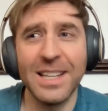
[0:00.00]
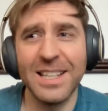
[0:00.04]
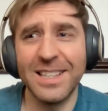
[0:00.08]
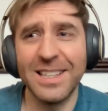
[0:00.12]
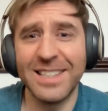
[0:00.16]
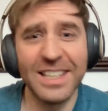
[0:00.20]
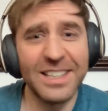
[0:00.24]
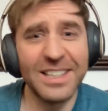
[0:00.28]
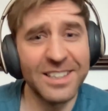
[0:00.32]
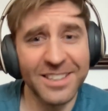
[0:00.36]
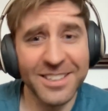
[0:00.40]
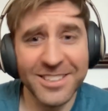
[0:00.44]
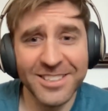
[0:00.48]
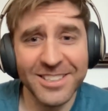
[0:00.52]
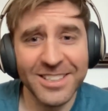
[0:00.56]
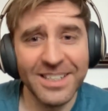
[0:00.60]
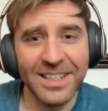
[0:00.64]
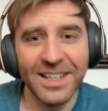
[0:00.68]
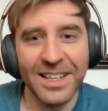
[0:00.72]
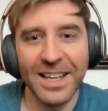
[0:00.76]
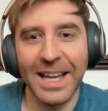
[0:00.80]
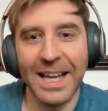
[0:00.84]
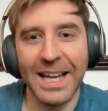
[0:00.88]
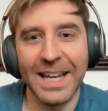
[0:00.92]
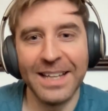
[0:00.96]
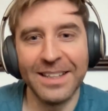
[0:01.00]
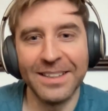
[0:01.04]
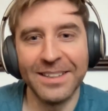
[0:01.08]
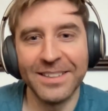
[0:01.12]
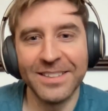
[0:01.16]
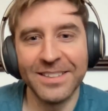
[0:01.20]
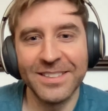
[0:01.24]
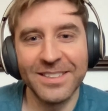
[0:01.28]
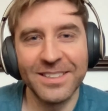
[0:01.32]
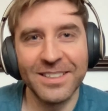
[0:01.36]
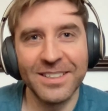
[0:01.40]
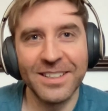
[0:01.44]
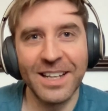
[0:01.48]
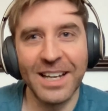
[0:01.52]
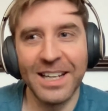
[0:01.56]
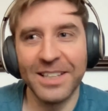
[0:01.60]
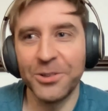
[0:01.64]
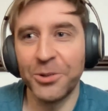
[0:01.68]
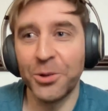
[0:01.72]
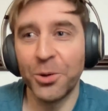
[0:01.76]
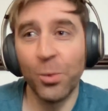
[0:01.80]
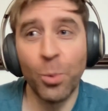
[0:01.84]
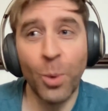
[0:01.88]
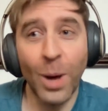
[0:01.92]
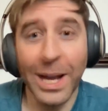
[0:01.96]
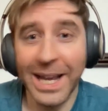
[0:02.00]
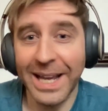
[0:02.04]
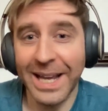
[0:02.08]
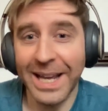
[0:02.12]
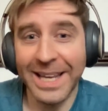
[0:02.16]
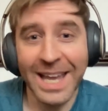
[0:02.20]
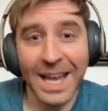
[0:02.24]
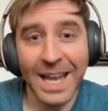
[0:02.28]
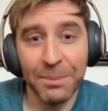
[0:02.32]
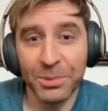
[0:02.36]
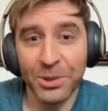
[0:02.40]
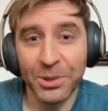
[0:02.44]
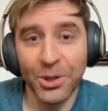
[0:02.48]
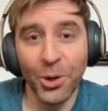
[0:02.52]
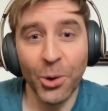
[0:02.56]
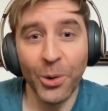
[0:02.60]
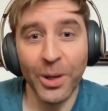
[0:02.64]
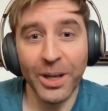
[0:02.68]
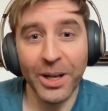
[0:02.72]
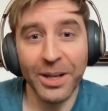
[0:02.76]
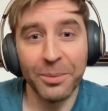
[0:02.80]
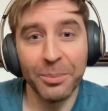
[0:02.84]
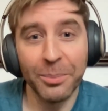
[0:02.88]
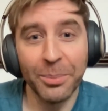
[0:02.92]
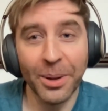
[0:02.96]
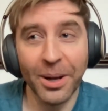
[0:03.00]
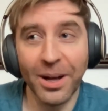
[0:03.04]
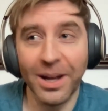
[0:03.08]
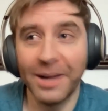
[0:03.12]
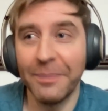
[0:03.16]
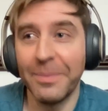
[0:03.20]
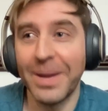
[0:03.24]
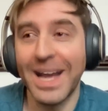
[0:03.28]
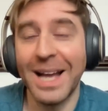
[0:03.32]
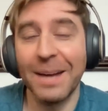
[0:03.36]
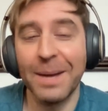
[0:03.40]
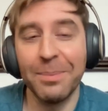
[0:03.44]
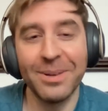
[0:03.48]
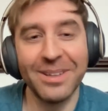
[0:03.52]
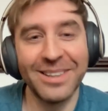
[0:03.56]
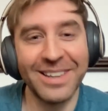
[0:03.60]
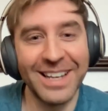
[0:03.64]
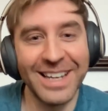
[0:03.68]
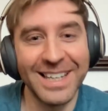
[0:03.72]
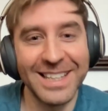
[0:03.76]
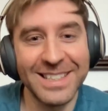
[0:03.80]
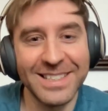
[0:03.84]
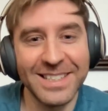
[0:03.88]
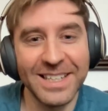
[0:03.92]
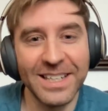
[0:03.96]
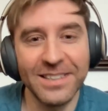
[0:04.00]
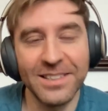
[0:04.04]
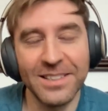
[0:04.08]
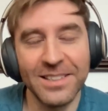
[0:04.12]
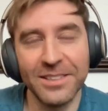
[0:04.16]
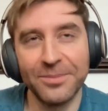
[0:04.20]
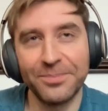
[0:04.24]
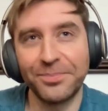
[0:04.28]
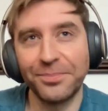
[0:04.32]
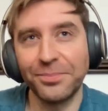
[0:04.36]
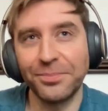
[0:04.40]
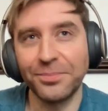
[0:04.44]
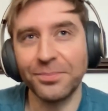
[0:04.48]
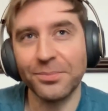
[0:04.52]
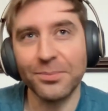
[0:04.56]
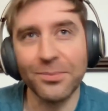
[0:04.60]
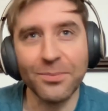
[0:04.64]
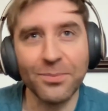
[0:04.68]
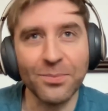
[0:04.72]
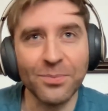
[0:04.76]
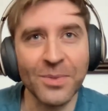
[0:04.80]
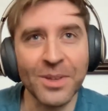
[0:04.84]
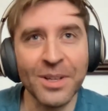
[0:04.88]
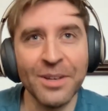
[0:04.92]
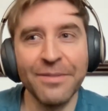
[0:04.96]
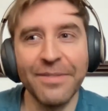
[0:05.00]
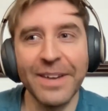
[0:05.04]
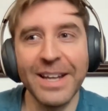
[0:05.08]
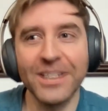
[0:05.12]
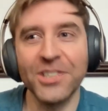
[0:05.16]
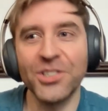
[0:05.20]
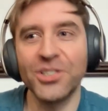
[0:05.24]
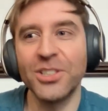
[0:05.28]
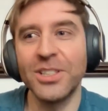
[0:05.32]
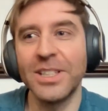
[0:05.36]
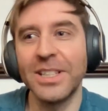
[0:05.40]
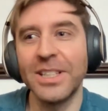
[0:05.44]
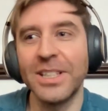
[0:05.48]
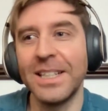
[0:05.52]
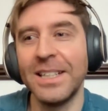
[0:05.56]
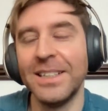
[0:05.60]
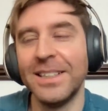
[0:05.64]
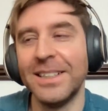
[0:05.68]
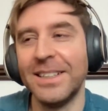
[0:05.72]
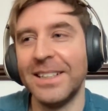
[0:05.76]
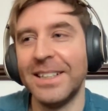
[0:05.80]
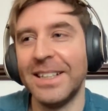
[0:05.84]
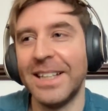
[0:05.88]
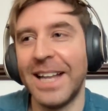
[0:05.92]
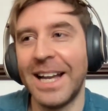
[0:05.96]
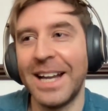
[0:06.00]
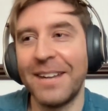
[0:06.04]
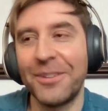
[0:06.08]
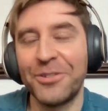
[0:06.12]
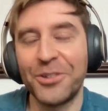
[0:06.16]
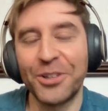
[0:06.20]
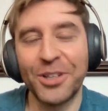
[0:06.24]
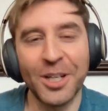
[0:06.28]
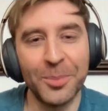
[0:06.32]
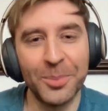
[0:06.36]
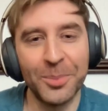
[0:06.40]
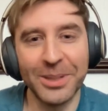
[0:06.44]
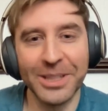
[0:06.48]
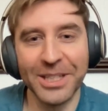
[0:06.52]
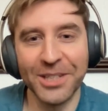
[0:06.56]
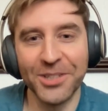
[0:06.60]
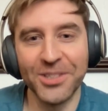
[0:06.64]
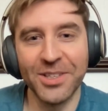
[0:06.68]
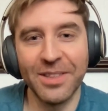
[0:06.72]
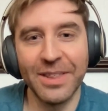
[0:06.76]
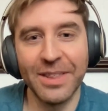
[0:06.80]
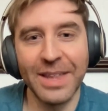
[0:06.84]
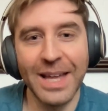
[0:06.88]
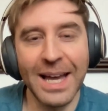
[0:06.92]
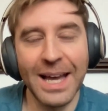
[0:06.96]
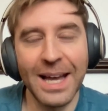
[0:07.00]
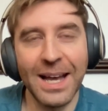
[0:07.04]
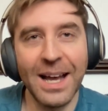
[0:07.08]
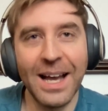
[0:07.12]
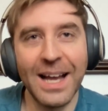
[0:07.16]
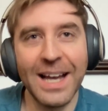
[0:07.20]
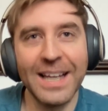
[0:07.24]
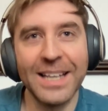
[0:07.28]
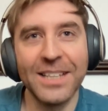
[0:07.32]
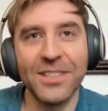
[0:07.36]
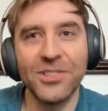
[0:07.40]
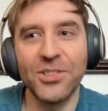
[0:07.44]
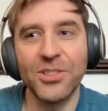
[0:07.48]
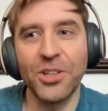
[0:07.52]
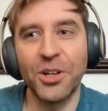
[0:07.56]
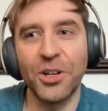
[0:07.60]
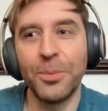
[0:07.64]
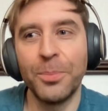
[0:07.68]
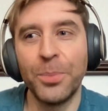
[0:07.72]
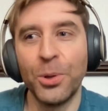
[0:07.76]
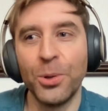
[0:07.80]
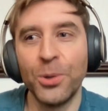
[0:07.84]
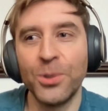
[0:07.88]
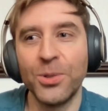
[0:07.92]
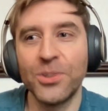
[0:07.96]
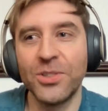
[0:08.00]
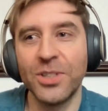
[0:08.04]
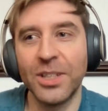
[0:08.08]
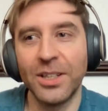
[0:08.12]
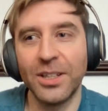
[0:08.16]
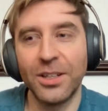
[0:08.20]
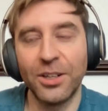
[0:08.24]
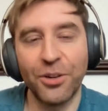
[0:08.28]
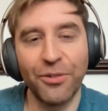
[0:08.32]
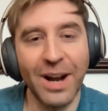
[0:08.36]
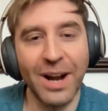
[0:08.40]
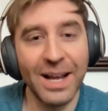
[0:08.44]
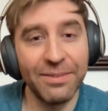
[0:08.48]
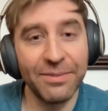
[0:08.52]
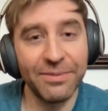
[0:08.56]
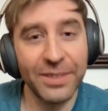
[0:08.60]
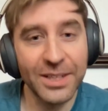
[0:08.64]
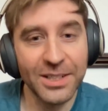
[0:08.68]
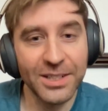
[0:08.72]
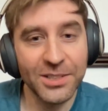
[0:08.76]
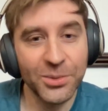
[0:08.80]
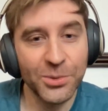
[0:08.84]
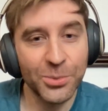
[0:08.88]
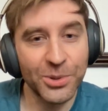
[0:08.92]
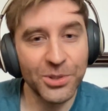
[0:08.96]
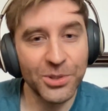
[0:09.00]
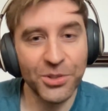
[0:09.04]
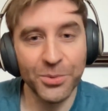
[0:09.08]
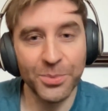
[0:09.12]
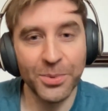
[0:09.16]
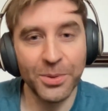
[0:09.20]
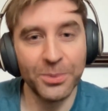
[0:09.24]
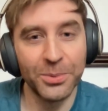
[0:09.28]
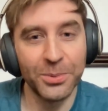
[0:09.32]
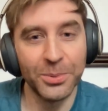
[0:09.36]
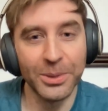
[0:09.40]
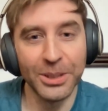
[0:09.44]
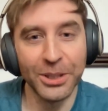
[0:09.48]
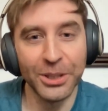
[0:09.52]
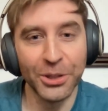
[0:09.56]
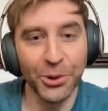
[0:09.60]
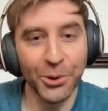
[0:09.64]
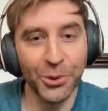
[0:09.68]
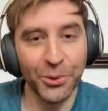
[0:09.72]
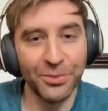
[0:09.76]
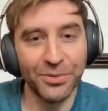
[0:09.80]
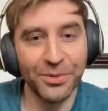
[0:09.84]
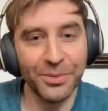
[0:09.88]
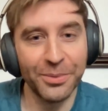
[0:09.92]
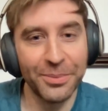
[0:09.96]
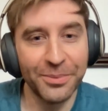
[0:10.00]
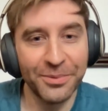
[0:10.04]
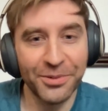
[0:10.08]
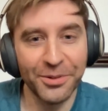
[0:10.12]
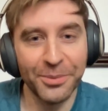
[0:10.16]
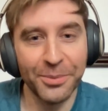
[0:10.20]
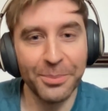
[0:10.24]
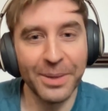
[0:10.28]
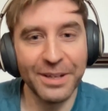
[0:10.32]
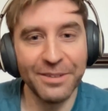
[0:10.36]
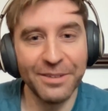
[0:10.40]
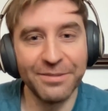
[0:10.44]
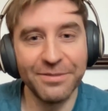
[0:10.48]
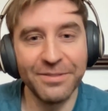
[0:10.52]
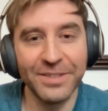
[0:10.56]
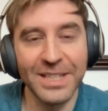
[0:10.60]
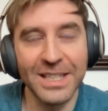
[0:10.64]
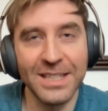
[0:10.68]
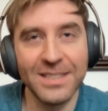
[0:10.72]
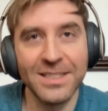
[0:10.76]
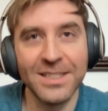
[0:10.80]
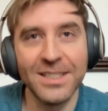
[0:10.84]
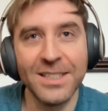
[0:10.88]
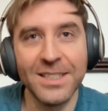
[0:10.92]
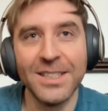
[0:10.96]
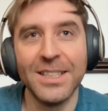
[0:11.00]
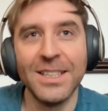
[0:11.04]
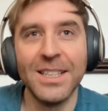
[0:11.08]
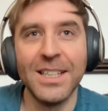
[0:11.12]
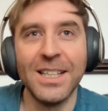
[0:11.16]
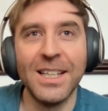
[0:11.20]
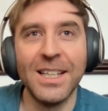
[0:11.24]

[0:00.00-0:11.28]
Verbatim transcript: it didn't. And I don't know why I kept going, but I'm happy that I did. And eventually, after a couple of years of that, I started posting graphics, which you probably know from my feed.